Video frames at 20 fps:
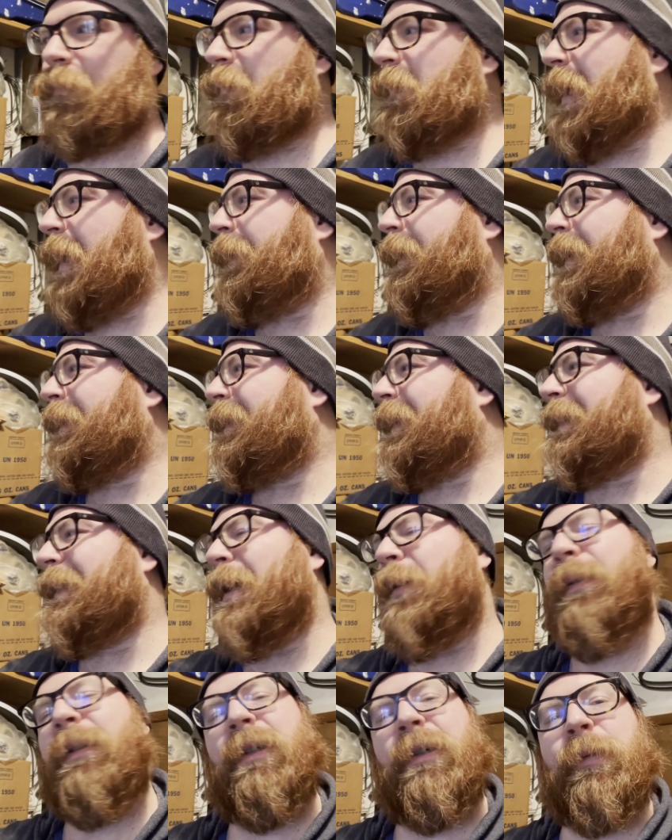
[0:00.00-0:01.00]
I think
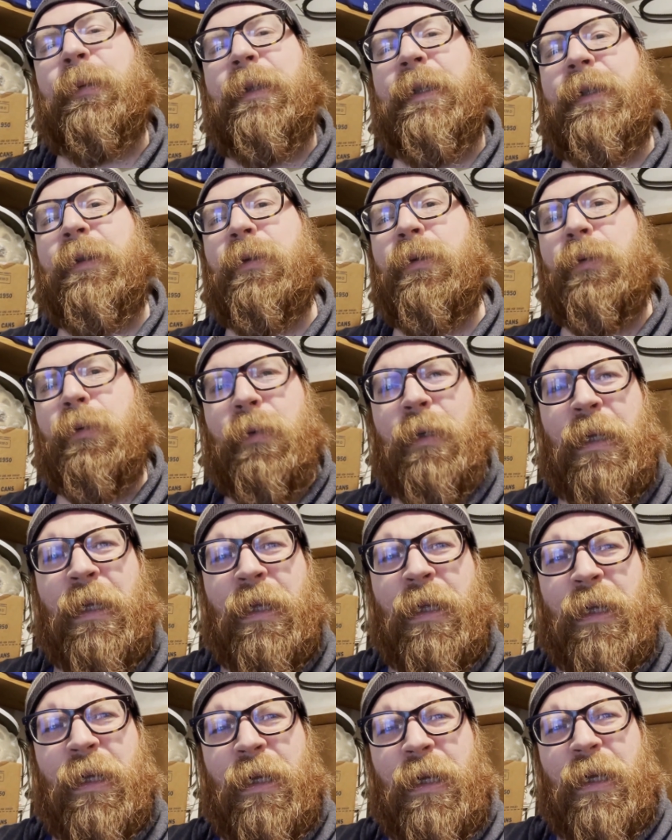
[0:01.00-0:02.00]
that would look really cool
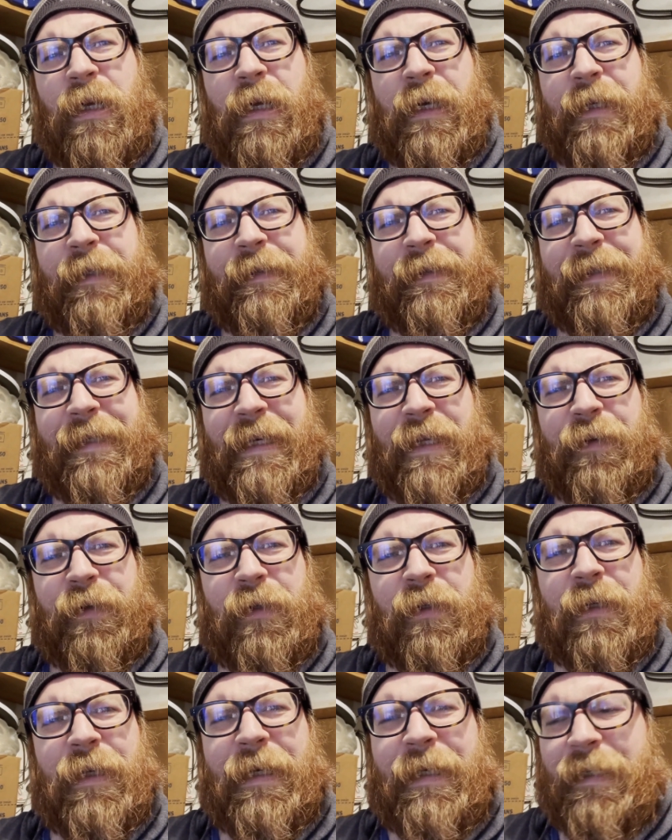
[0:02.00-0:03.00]

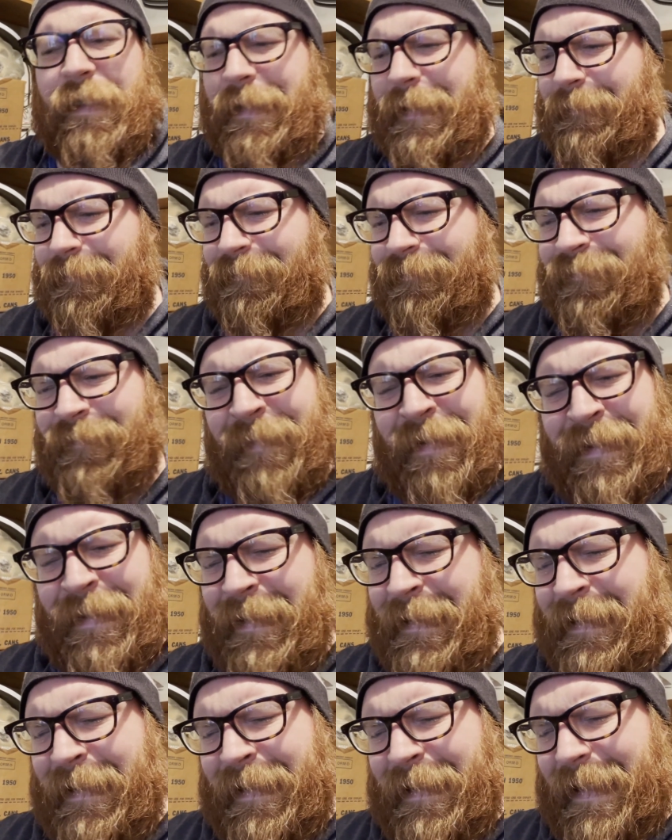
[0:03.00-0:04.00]
together.
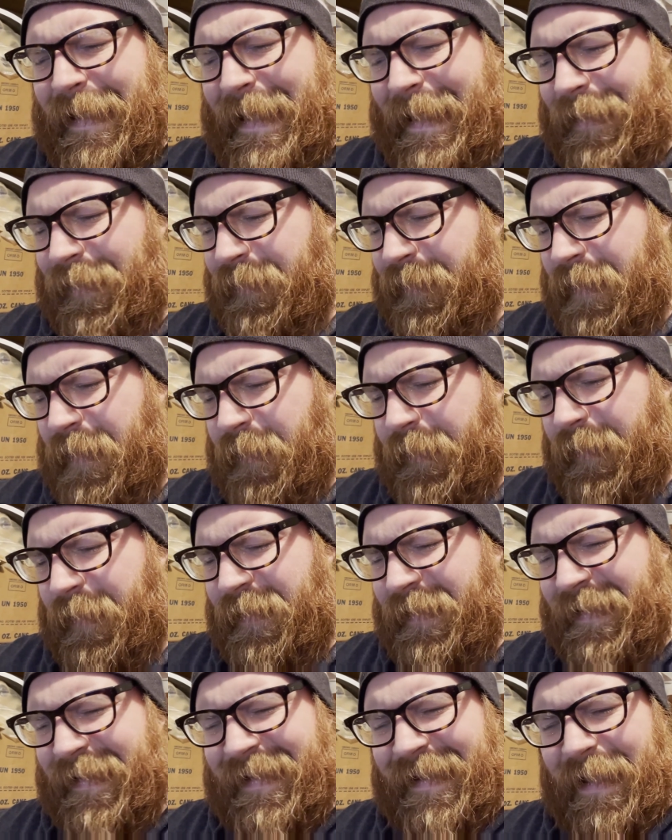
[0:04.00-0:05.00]
I don't know.
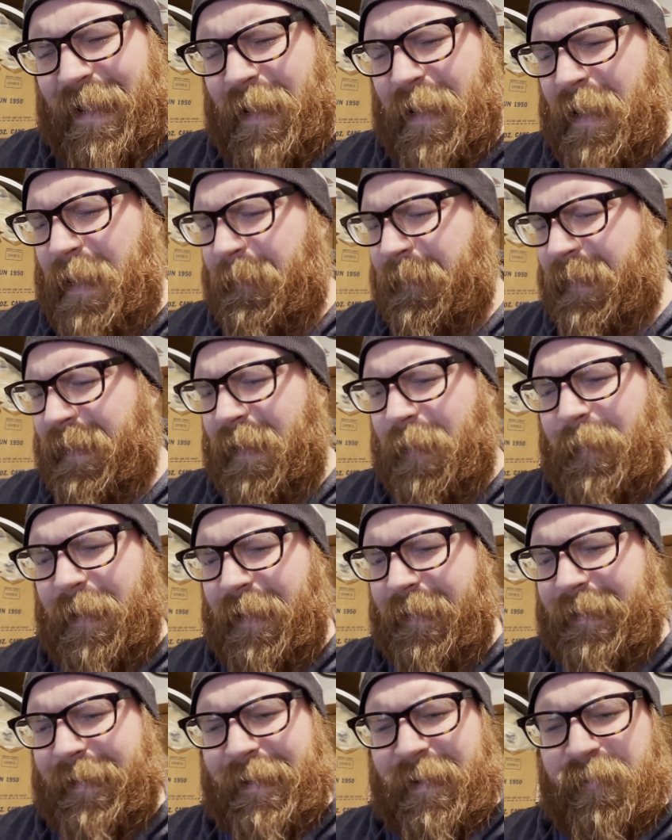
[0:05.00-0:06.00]
There's just something
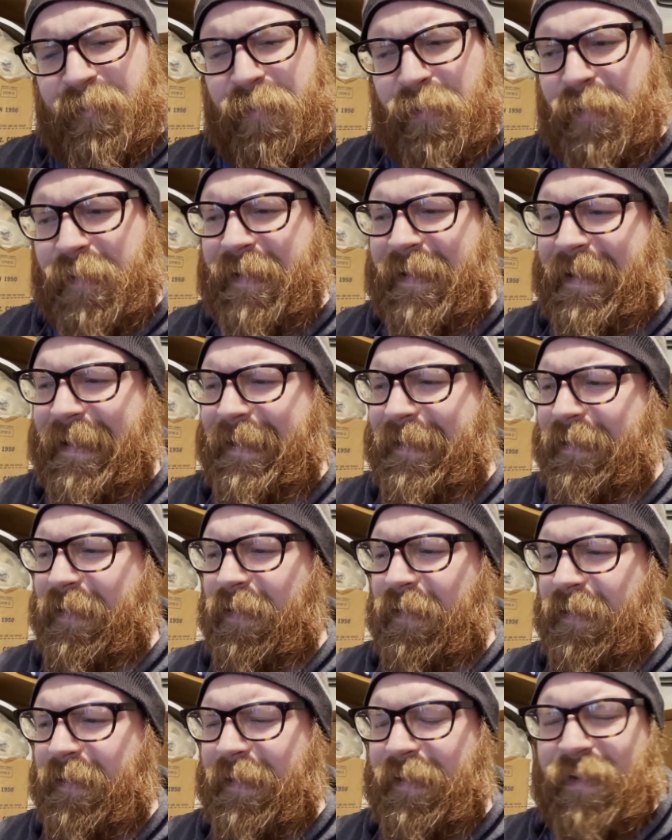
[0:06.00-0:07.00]
about the Impul side
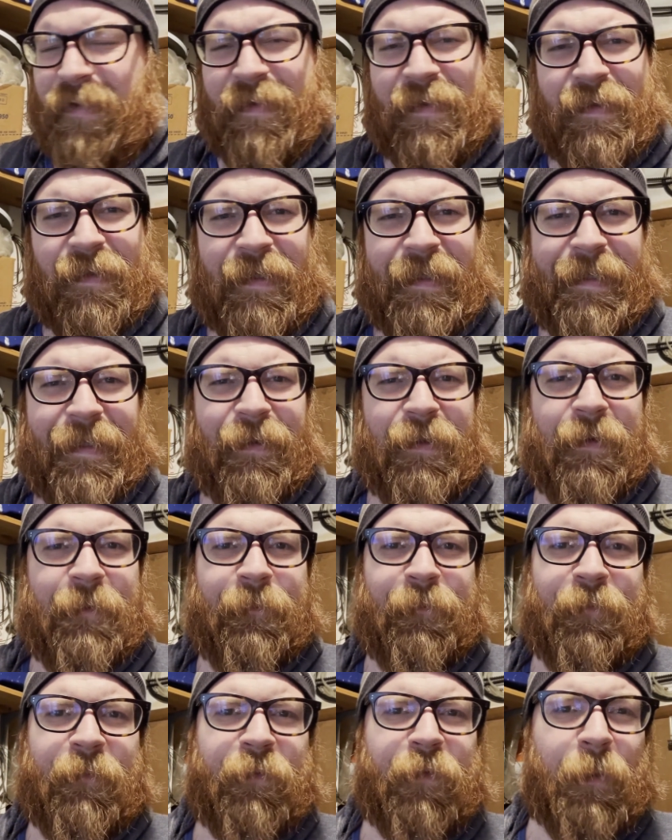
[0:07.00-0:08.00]
skirts that just like,
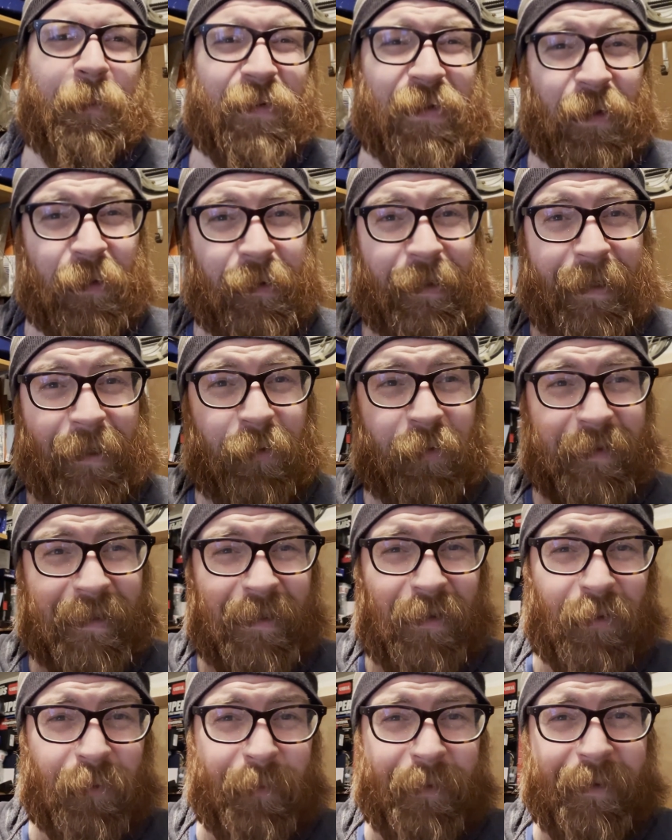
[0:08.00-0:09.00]
from certain angles, they
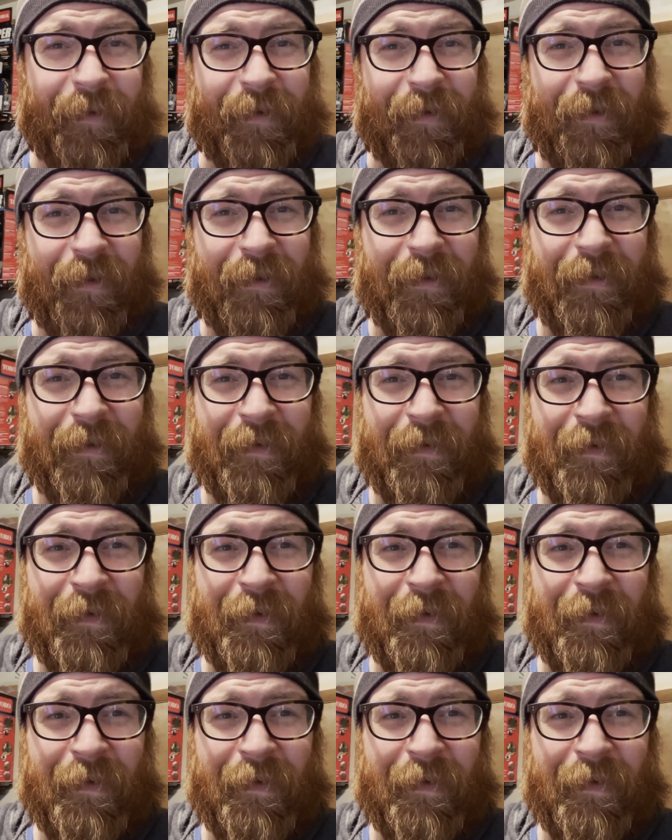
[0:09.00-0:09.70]
look really good.